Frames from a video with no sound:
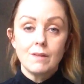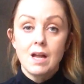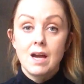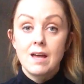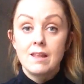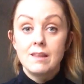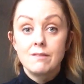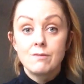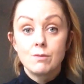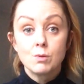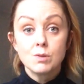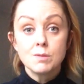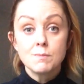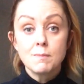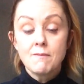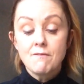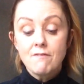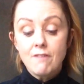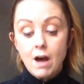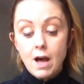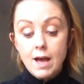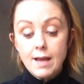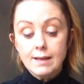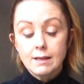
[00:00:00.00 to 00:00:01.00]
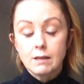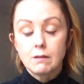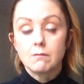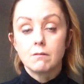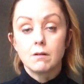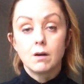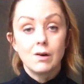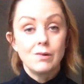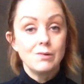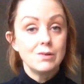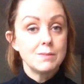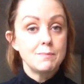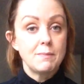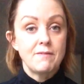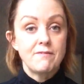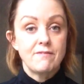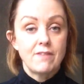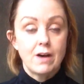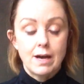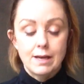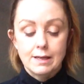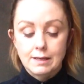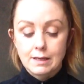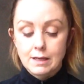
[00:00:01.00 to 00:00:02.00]
And they've always been fine,
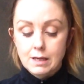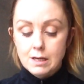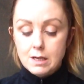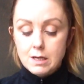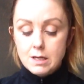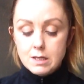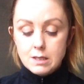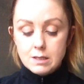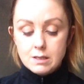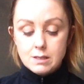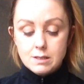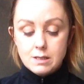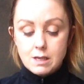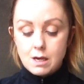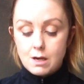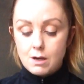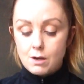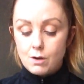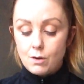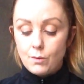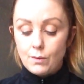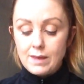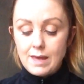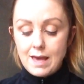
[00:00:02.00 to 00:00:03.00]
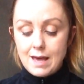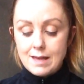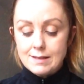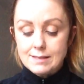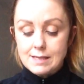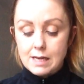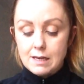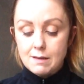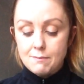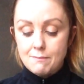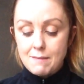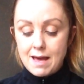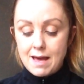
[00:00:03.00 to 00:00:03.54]
So yeah, tell your